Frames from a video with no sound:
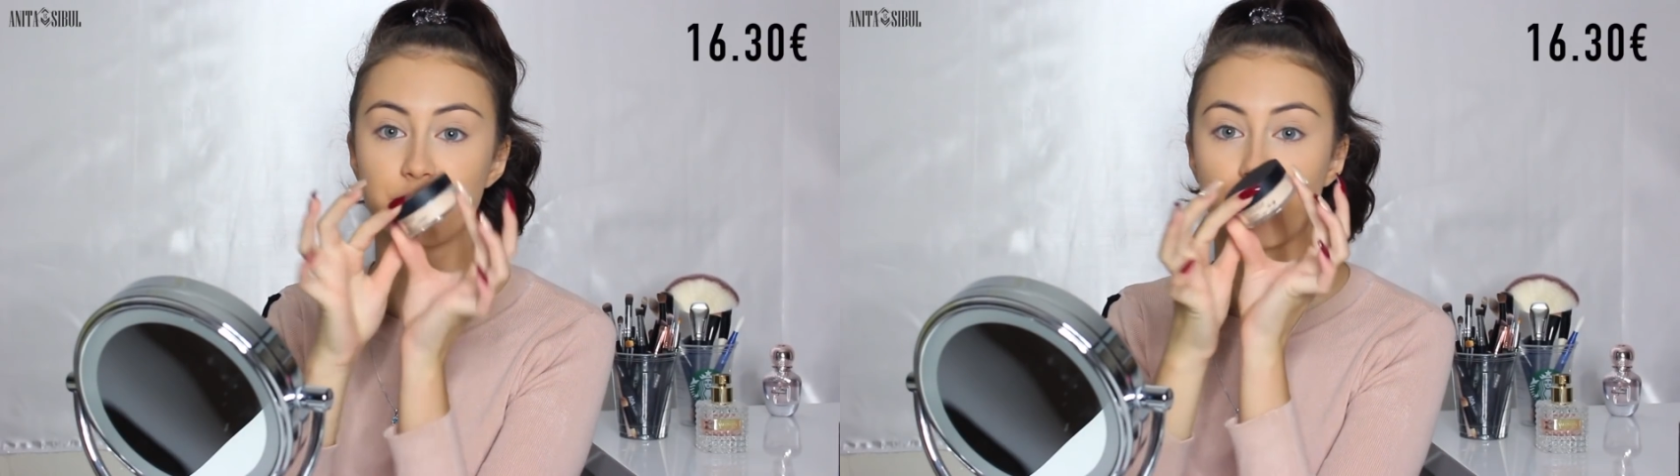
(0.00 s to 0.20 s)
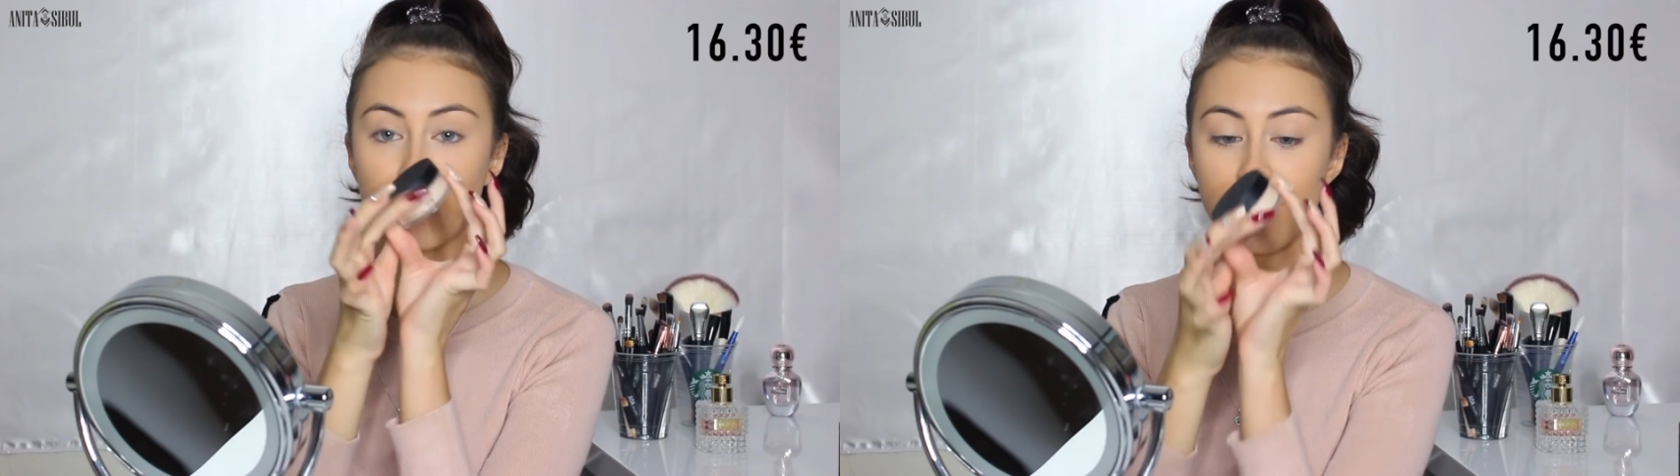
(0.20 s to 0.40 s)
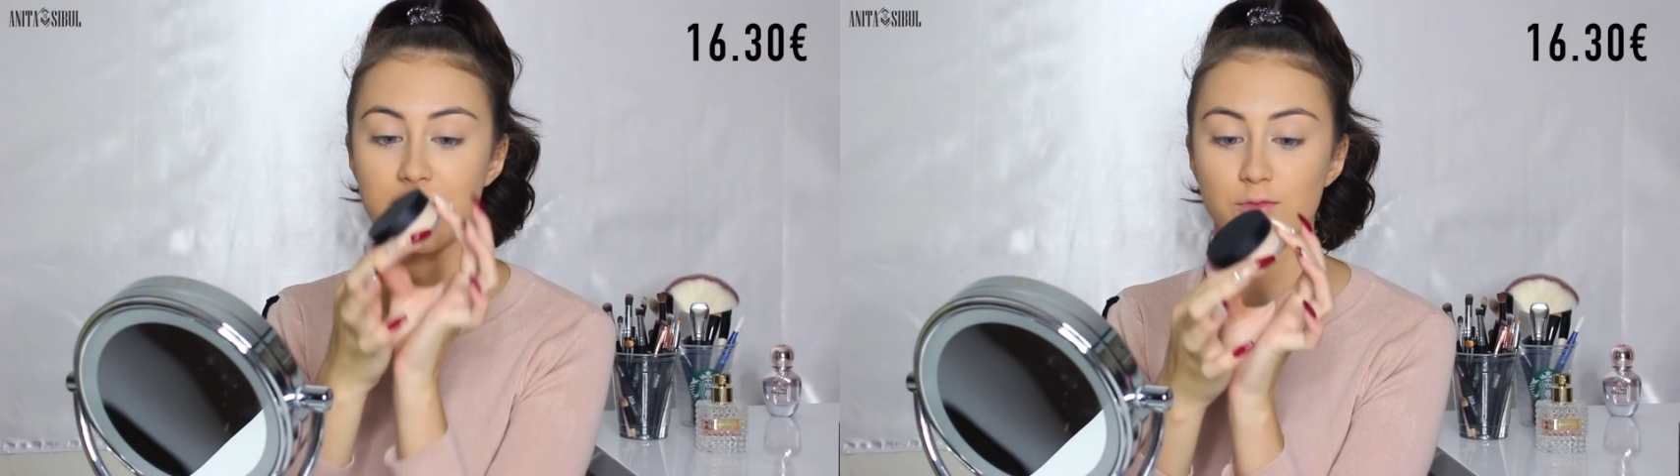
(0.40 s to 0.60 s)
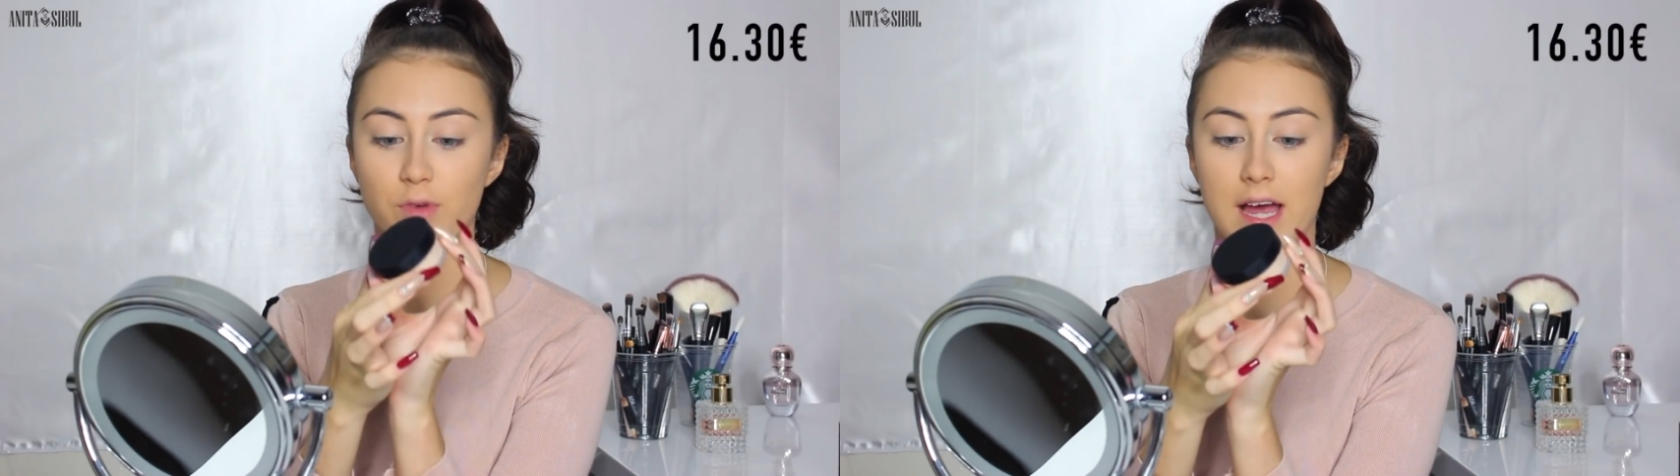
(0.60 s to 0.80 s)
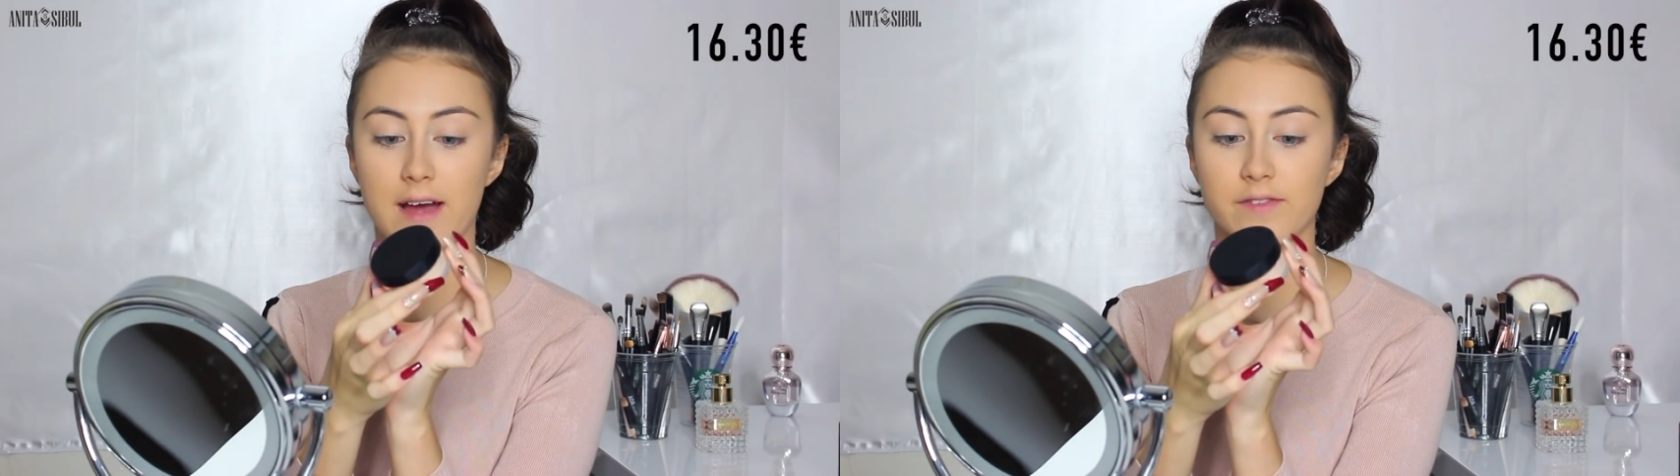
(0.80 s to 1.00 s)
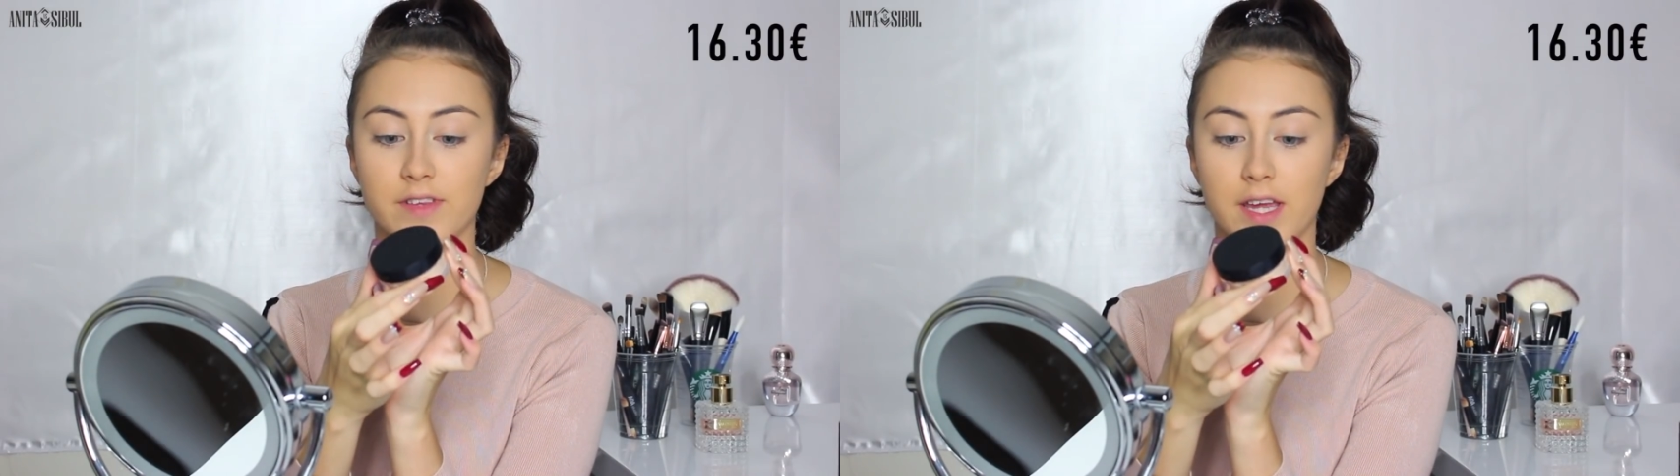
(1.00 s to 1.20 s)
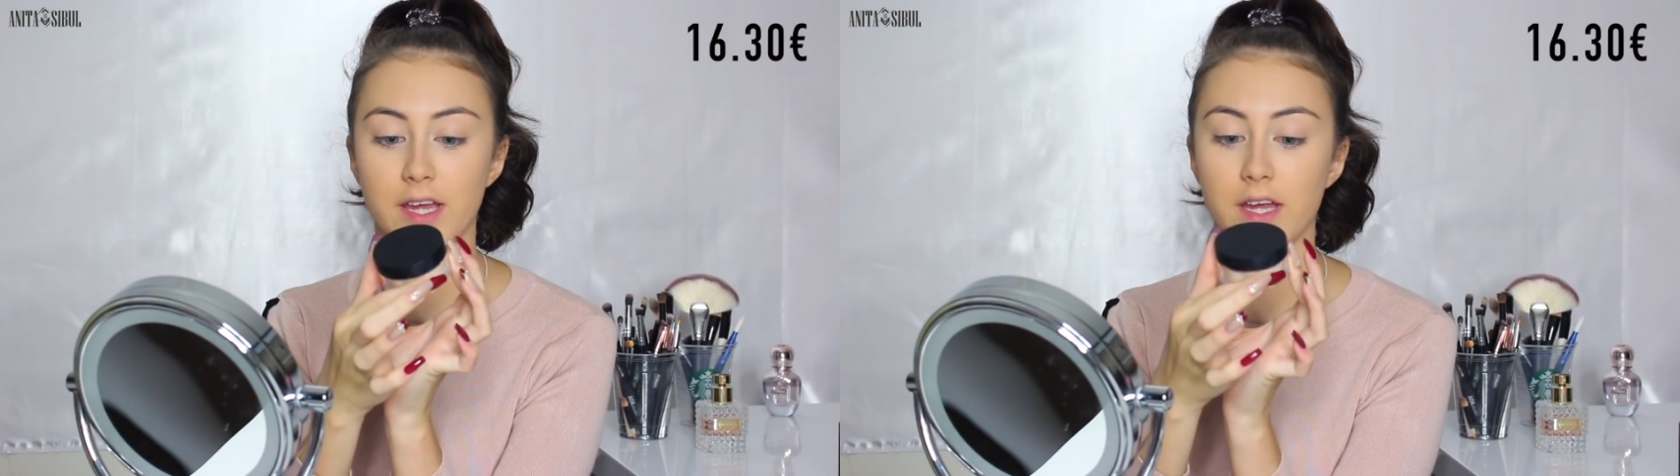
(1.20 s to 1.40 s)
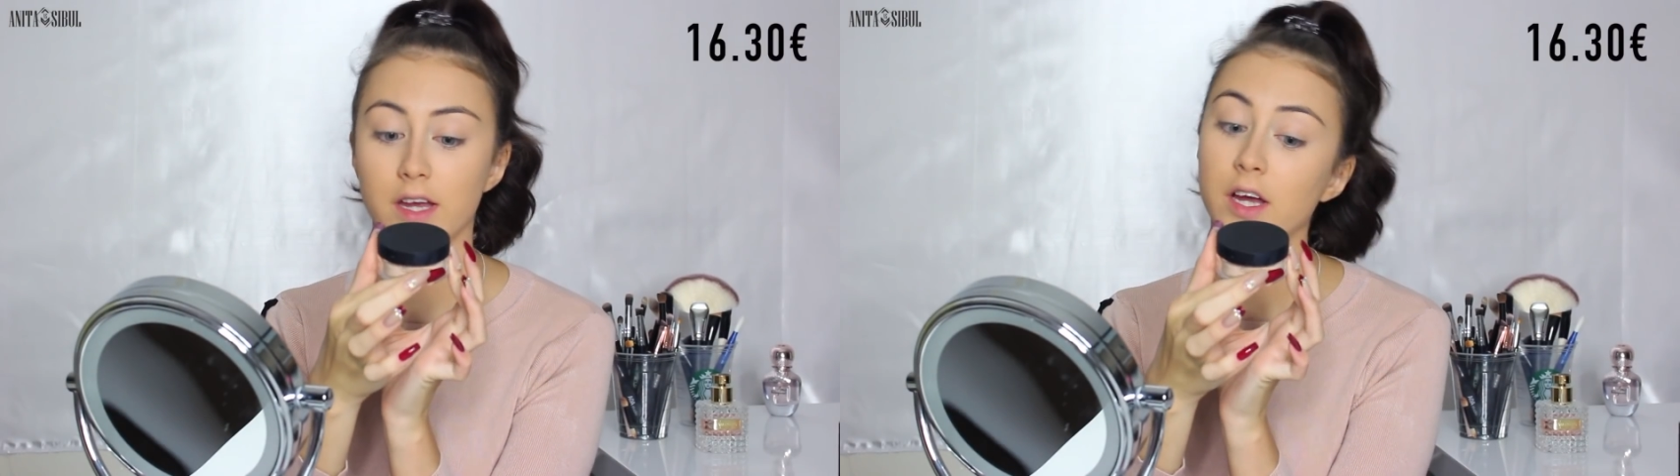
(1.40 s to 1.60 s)
for that we have
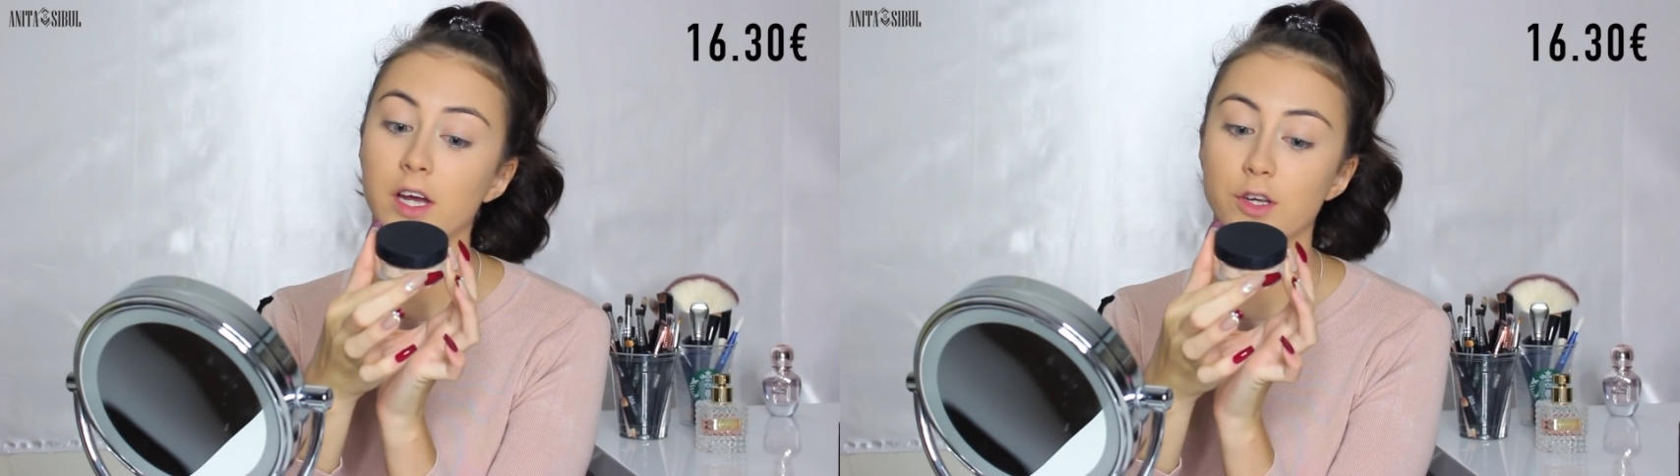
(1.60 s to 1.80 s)
the